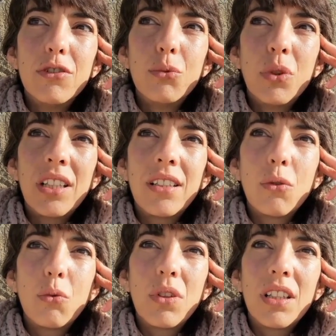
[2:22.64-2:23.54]

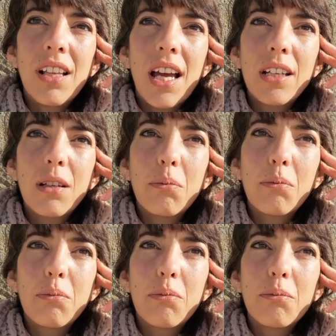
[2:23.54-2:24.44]
will like
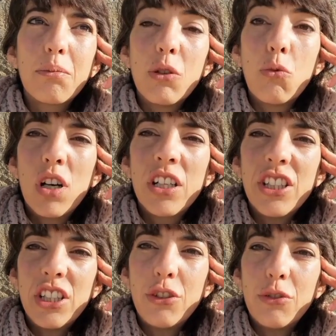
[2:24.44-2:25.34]
be
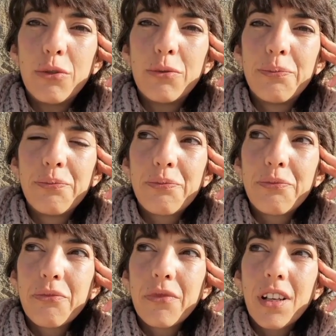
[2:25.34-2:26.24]
warning you,
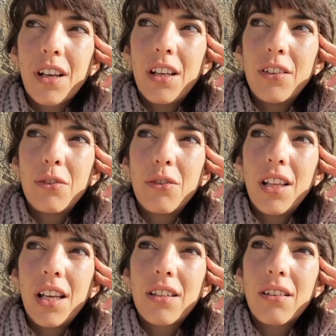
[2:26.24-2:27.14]
and you go
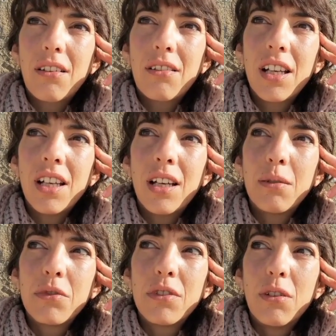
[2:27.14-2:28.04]
like, okay,
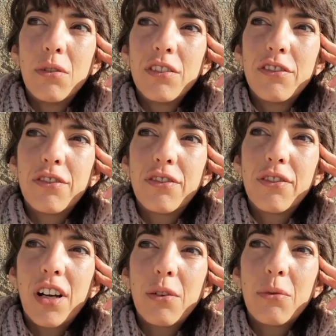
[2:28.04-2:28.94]

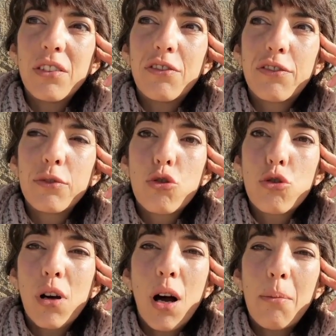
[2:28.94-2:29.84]
I went through
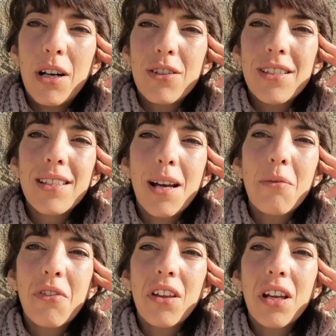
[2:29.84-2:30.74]
trauma or
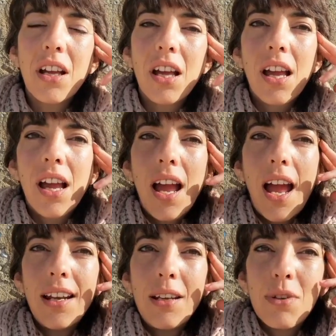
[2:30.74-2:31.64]
something,
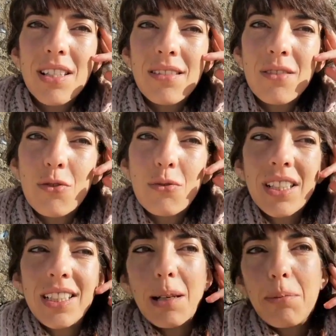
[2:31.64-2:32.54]
and it wasn't
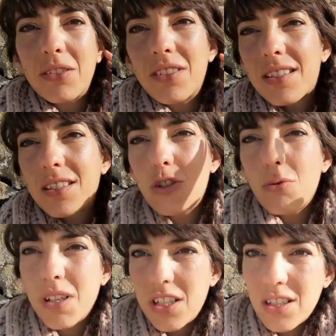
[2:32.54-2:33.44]
really about the
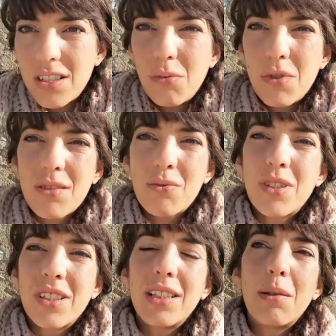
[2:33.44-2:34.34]
situation, it wasn't
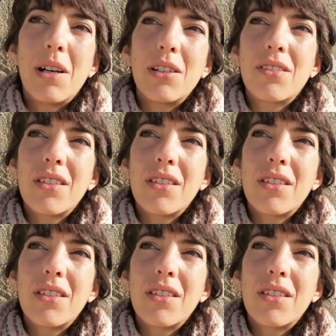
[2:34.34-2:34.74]
really about